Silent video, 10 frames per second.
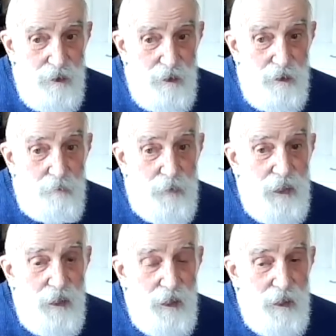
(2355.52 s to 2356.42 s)
being,
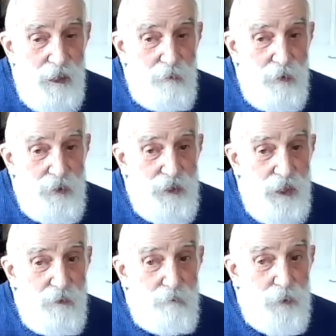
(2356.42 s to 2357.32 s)
I wouldn't
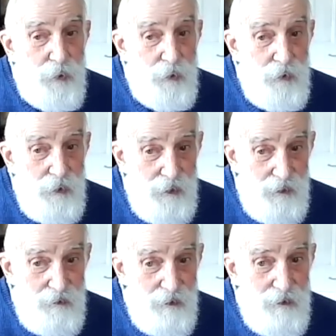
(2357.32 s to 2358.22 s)
say
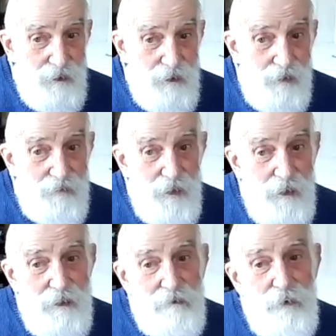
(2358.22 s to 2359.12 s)
pure,
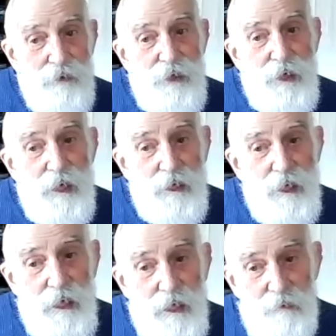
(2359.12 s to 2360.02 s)
I wouldn't dare
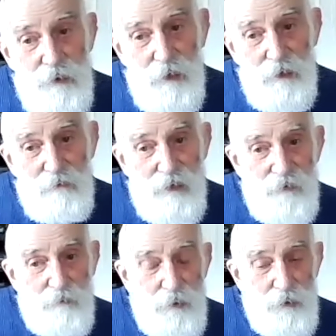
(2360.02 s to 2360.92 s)
claim to have
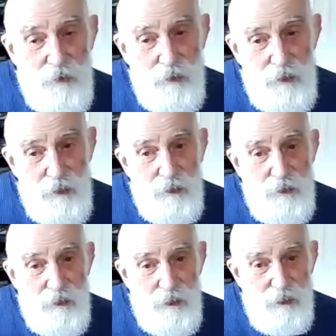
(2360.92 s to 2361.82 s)
a pure
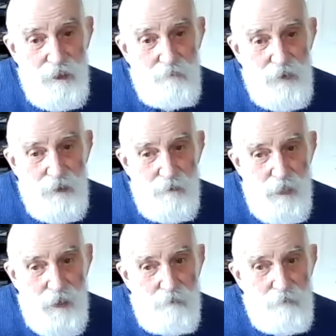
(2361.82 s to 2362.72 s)
heart, but
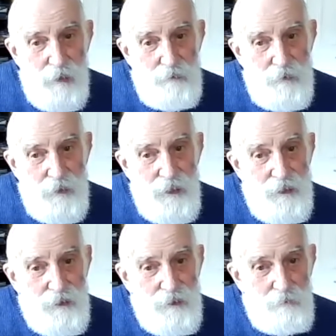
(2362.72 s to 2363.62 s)
perhaps being a
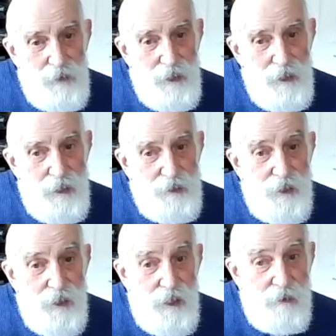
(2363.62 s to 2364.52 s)
little bit less
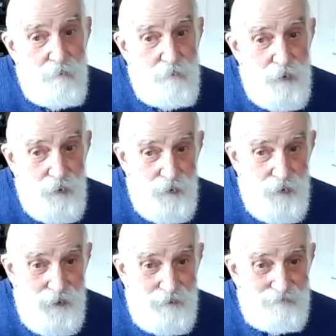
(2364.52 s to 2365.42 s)

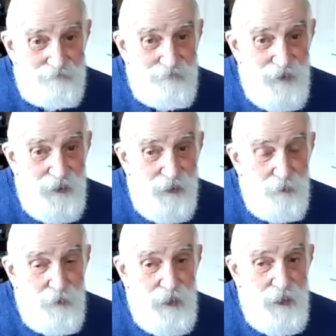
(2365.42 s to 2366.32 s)
impure, in other
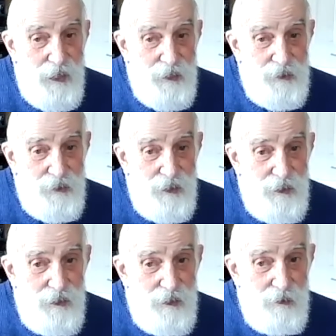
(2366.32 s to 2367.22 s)
words, less
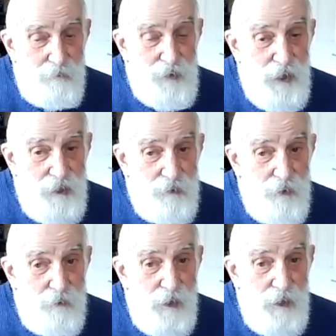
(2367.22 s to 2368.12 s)
obsessed
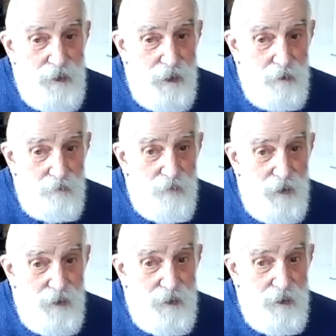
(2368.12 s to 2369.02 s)
with myself,
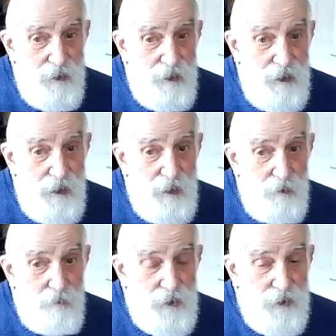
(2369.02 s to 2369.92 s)
less ego,
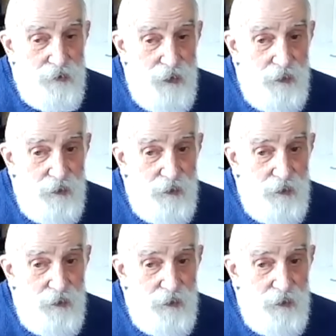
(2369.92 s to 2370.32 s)
which is really